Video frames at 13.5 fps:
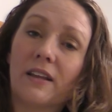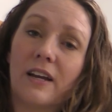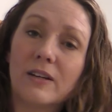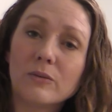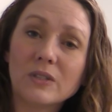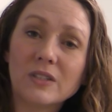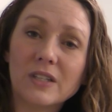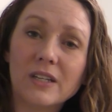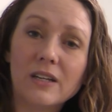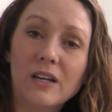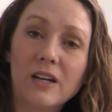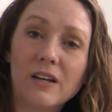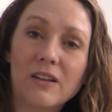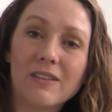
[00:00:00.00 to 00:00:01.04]
line we
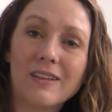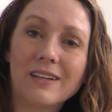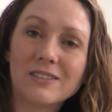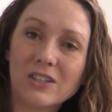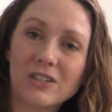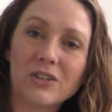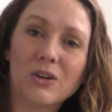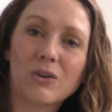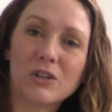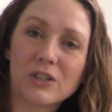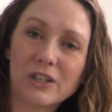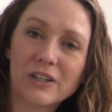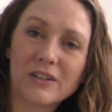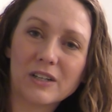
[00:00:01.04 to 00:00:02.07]
see, that's going to go
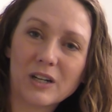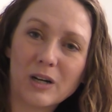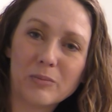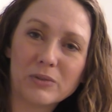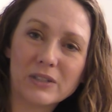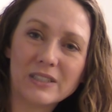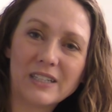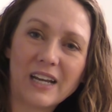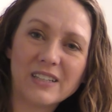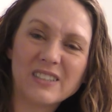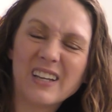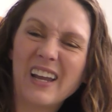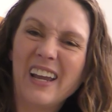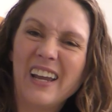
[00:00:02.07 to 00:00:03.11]
clear in a couple of
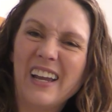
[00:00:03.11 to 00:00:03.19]
days.